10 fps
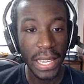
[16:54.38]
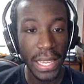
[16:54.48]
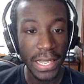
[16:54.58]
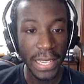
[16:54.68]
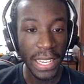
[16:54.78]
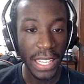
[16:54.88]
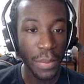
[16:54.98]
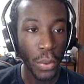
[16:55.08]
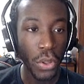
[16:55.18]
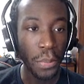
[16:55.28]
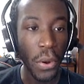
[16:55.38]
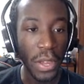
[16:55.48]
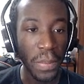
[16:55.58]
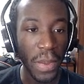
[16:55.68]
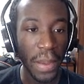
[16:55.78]
is heal up both
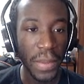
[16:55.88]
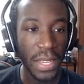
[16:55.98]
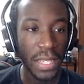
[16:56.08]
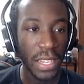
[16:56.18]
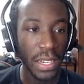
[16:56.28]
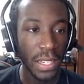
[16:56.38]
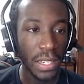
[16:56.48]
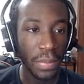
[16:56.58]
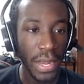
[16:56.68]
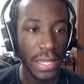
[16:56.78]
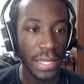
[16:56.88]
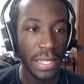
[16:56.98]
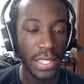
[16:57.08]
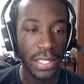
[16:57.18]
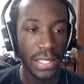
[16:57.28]
Pokemon because they're gonna
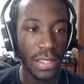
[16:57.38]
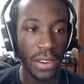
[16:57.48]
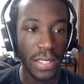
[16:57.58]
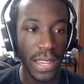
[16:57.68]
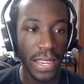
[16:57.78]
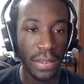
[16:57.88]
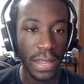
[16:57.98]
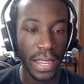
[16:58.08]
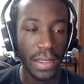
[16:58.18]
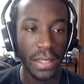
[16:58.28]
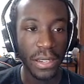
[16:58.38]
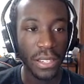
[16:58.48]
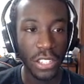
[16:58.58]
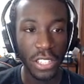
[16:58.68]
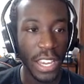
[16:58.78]
basically just start taking
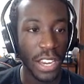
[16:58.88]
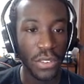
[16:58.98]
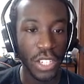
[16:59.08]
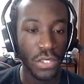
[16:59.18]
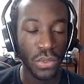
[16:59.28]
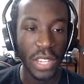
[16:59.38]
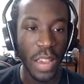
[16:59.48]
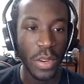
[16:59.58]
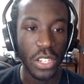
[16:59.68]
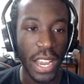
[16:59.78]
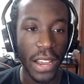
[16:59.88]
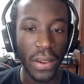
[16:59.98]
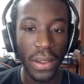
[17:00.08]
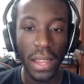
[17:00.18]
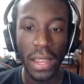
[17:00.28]
taking residual damage
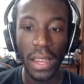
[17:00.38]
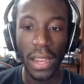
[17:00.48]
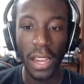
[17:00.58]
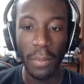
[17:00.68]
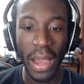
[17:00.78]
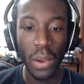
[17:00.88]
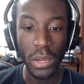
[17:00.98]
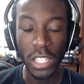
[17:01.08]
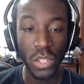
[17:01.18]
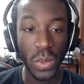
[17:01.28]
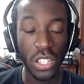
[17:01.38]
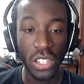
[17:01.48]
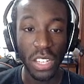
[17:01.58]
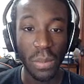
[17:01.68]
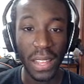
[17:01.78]
now. I would switch
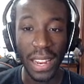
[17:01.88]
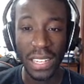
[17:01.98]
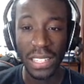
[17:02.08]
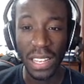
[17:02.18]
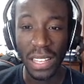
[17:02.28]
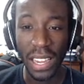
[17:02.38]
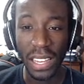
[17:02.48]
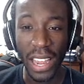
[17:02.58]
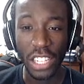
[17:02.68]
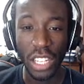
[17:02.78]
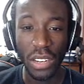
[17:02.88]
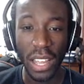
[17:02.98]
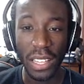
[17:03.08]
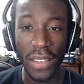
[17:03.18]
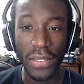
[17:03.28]
into something that can actually
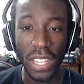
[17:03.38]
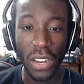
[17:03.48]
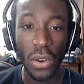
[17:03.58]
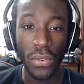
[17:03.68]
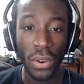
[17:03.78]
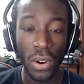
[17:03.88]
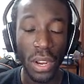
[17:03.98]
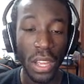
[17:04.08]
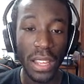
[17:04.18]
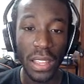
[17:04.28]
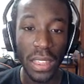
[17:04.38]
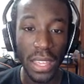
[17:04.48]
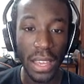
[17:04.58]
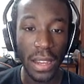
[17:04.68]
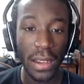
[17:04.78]
like levitate over
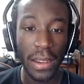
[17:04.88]
the